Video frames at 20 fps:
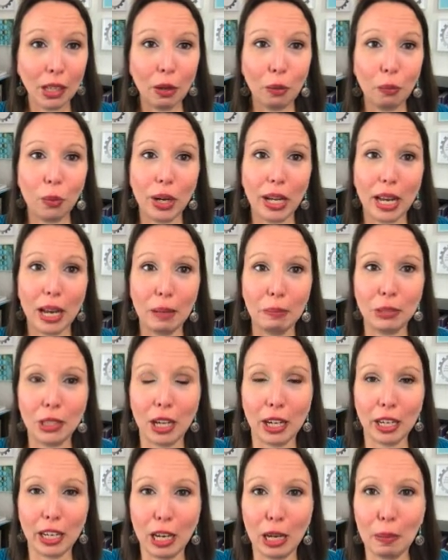When I'm
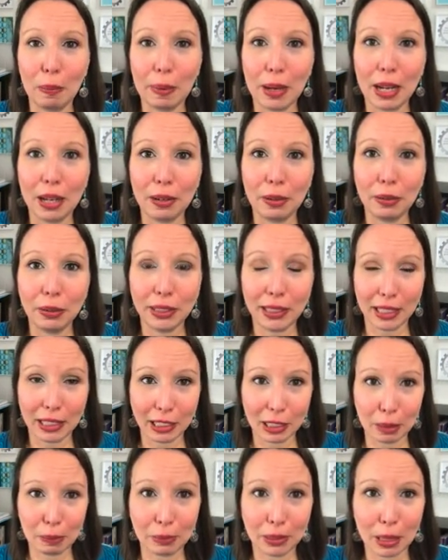talking about
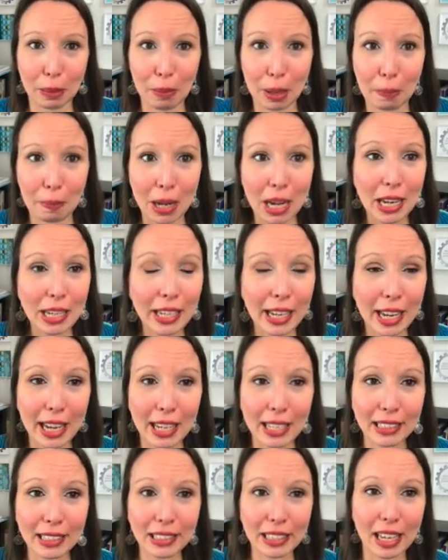systems on my
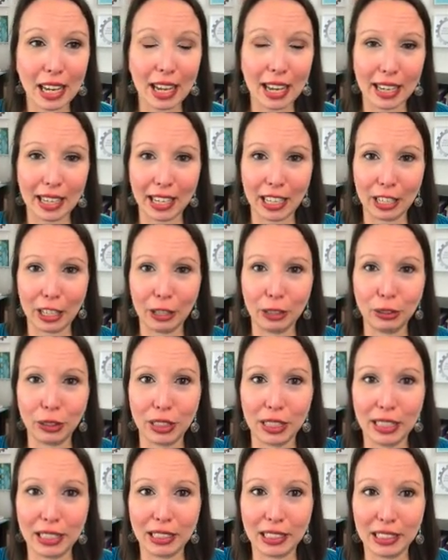podcast, I can
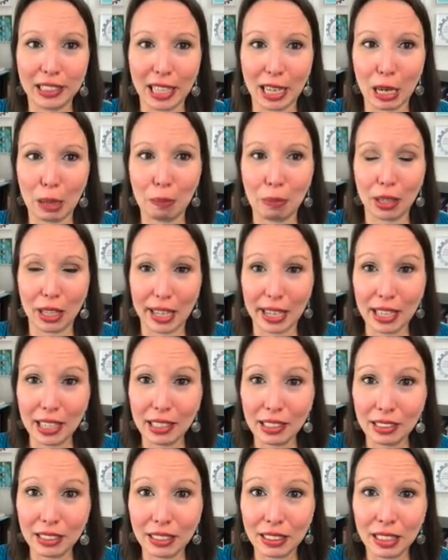use these same
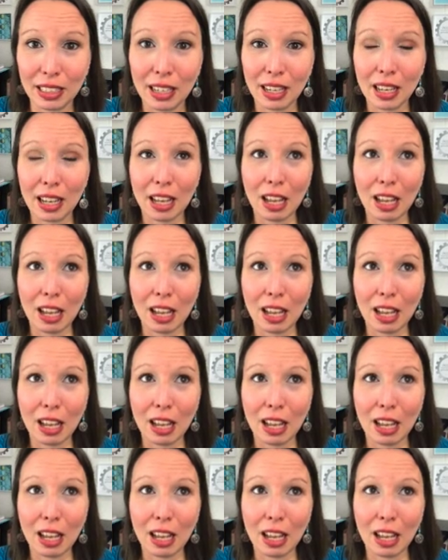links.